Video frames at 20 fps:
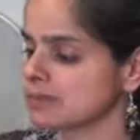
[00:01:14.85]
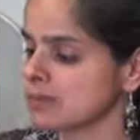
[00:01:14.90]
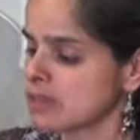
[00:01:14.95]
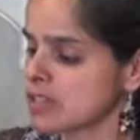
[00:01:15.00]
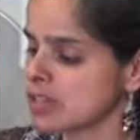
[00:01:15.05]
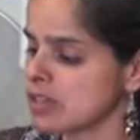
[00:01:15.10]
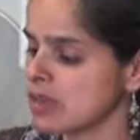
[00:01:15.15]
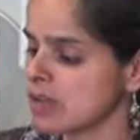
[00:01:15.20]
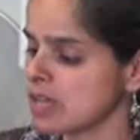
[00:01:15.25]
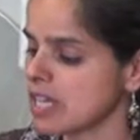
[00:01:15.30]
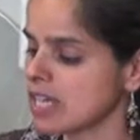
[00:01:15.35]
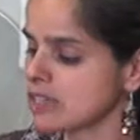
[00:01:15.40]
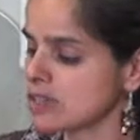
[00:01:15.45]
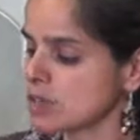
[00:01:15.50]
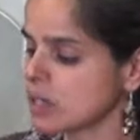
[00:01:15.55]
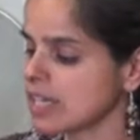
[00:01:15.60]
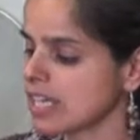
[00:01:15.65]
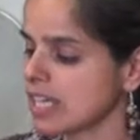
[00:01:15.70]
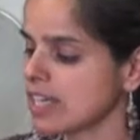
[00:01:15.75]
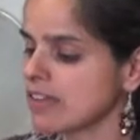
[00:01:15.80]
So as
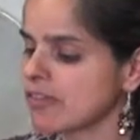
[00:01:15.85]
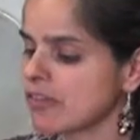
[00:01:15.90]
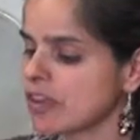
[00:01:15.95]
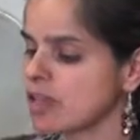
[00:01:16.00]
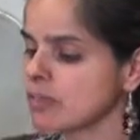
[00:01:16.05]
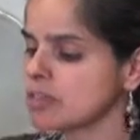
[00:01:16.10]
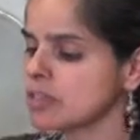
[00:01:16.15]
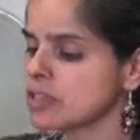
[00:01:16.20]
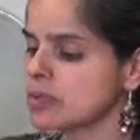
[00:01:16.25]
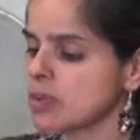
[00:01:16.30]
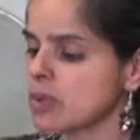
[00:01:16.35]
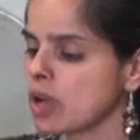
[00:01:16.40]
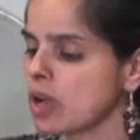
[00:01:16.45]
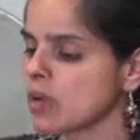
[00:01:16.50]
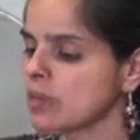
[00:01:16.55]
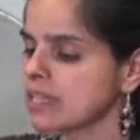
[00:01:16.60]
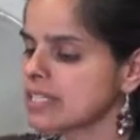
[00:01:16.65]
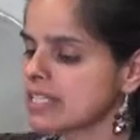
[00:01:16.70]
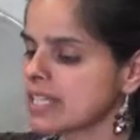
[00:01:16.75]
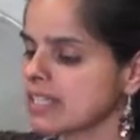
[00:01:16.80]
organic farmers, we're
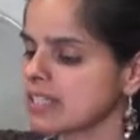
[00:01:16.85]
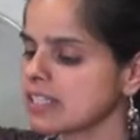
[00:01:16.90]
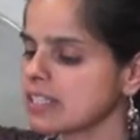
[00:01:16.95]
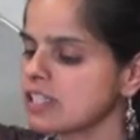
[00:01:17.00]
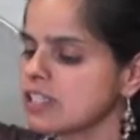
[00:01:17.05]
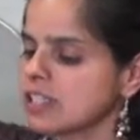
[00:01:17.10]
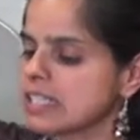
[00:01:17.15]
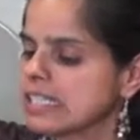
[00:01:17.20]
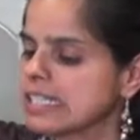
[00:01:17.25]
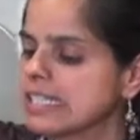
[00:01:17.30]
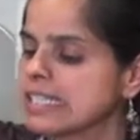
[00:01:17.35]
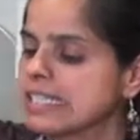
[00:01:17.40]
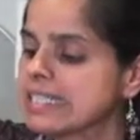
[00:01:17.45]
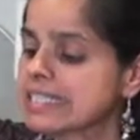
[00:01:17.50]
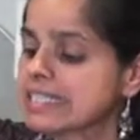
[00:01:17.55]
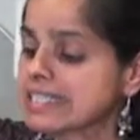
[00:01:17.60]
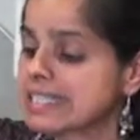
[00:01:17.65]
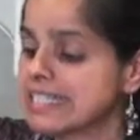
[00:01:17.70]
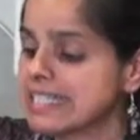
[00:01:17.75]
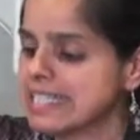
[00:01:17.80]
always telling you to eat
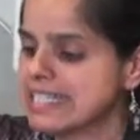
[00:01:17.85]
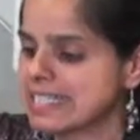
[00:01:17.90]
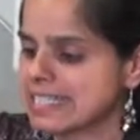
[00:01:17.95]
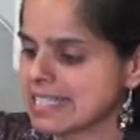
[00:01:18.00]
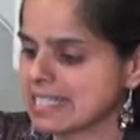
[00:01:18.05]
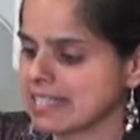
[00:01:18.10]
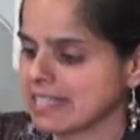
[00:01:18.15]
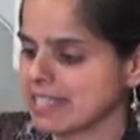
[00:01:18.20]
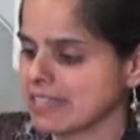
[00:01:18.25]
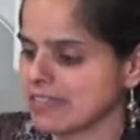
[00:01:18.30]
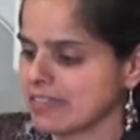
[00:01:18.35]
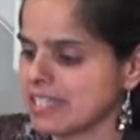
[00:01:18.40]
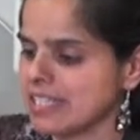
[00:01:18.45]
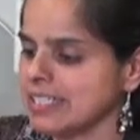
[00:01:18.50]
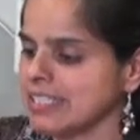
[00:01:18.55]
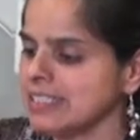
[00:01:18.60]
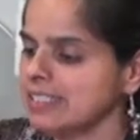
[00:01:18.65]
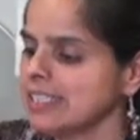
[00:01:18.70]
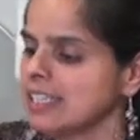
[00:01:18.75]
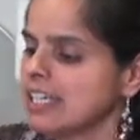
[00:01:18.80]
seasonally,
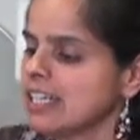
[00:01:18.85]
right?